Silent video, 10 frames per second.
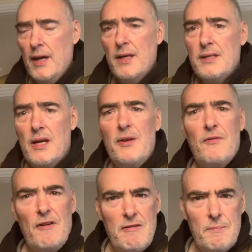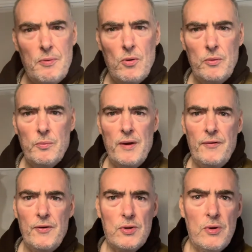So it's very important, if
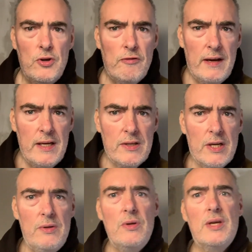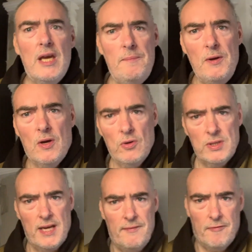you're doing your radio show, you keep your
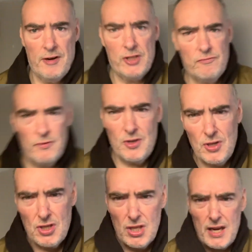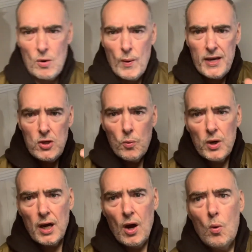content fresh. Just think where you want
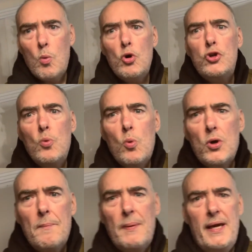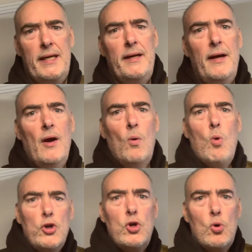to go, what you want to be,
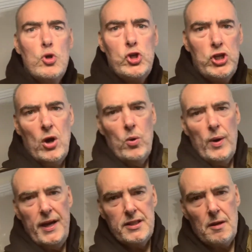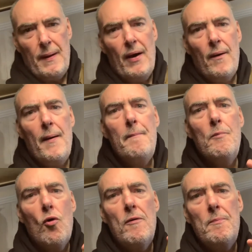what your show is about, and
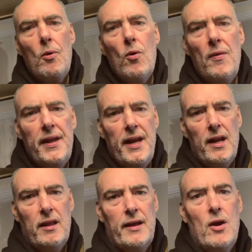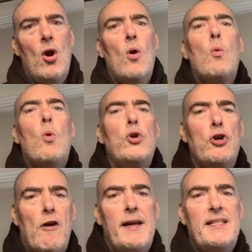more important than anything, what
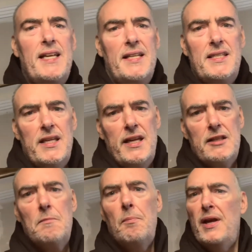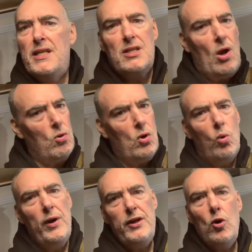your identity is. Please don't
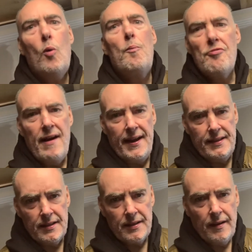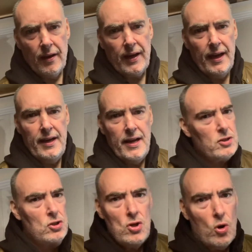call it your brand, okay?
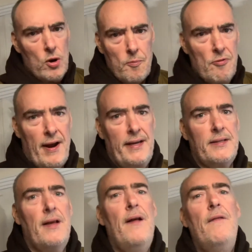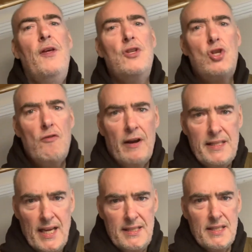It's not a brand. It's your
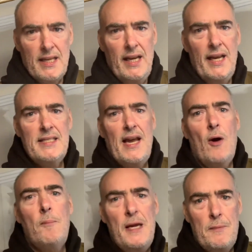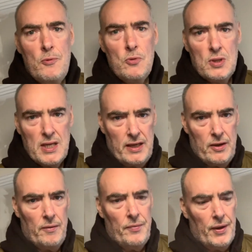identity. It's how people see
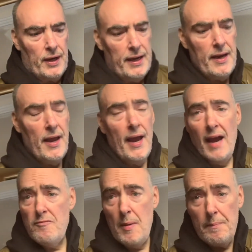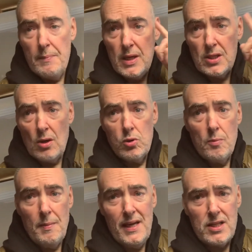you, okay? And remember, your social
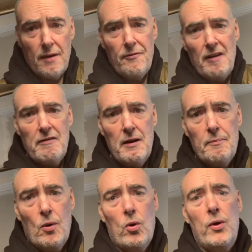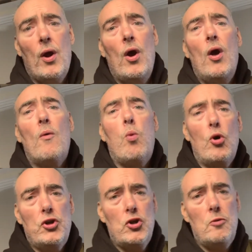media, very important.
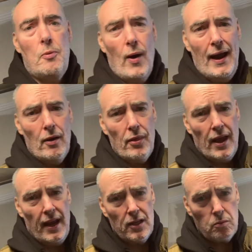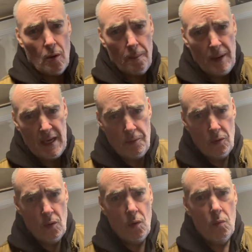What you put out there is what
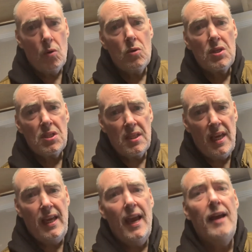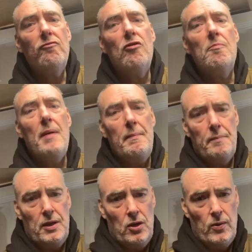people will see and
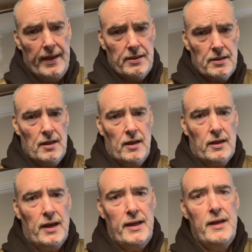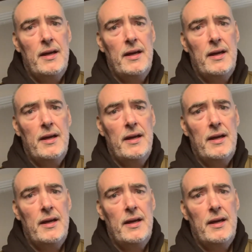remember you as, okay?